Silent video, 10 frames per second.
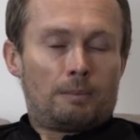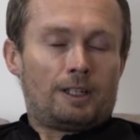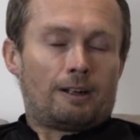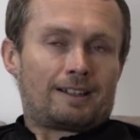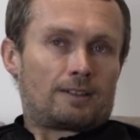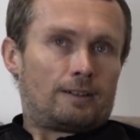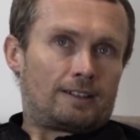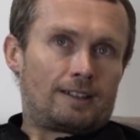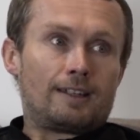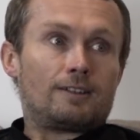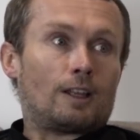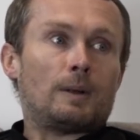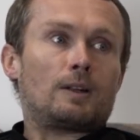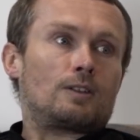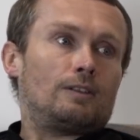You don't necessarily see so
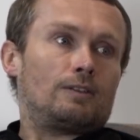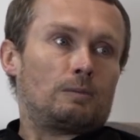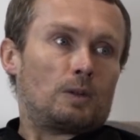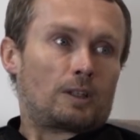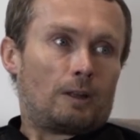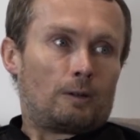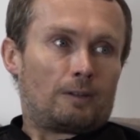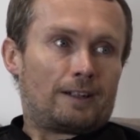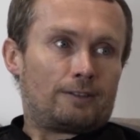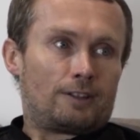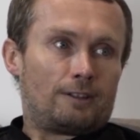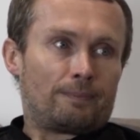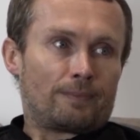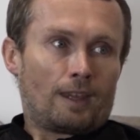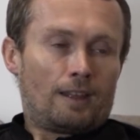much of what's going on around
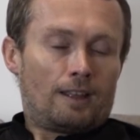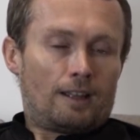you.